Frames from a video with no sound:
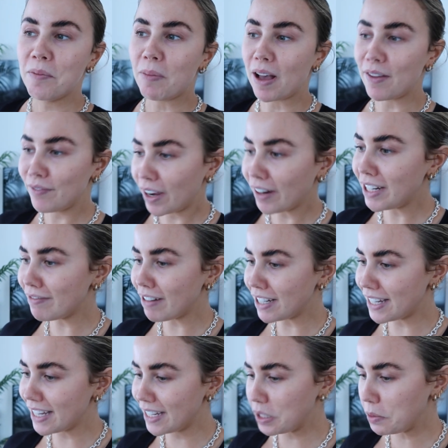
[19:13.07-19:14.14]
But I'm very
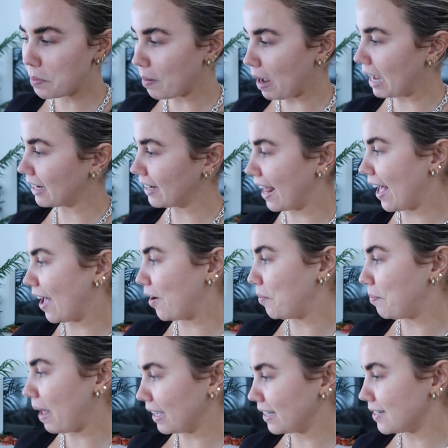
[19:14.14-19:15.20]
ready to be back
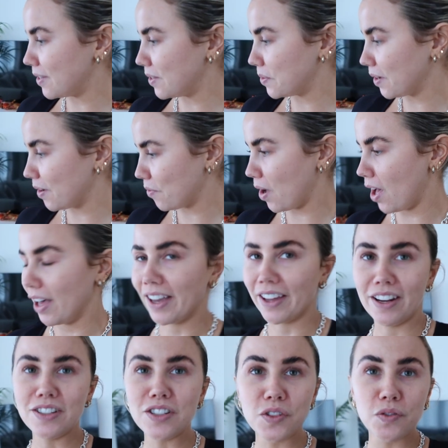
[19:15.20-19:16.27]
now, back into the swing of work,
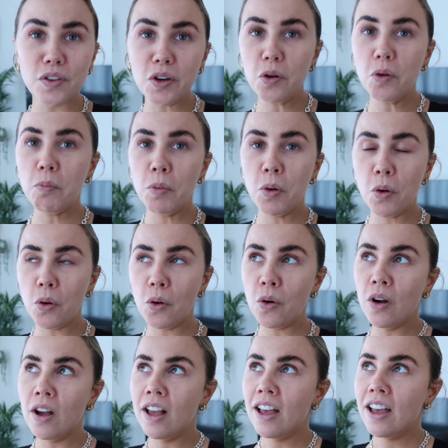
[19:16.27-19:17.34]
and I just feel
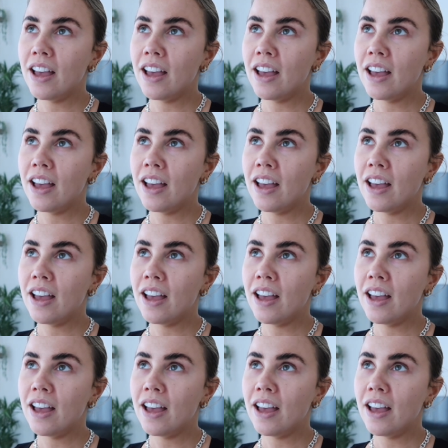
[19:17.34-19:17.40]
more